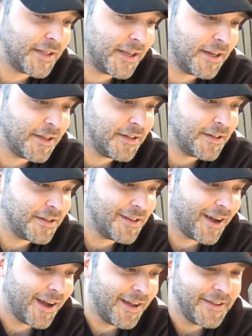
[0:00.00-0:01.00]
get it.
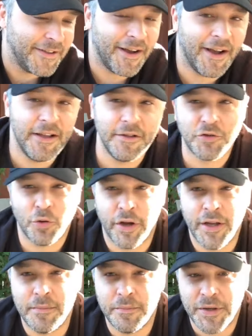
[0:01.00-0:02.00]
I
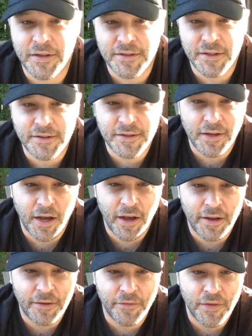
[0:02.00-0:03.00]
enjoy it because it's
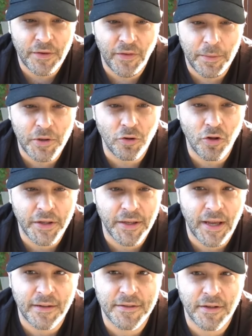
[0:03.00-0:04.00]
if I've been
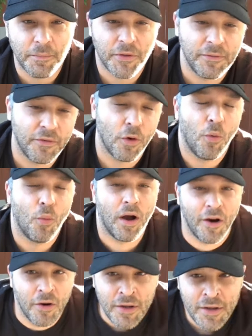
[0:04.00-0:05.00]
looking at something for a
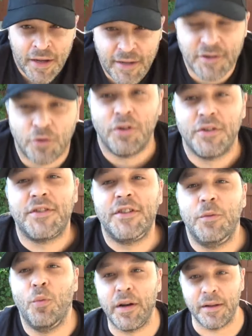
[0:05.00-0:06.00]
while, it's cool to
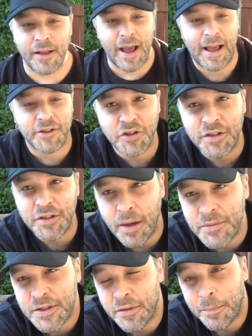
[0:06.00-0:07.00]
see what actually
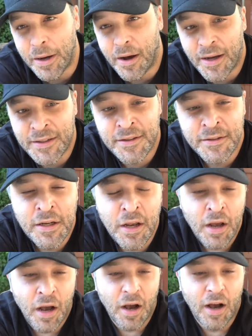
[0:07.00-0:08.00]
comes in the box.
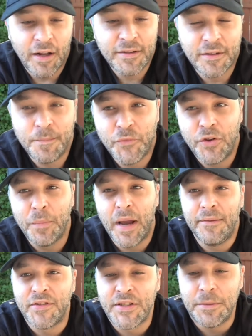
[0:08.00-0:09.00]
You
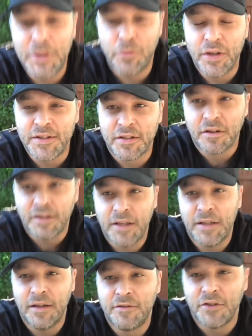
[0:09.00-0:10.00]
might have seen me
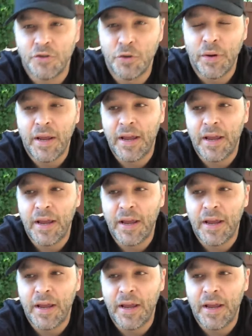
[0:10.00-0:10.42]
recently do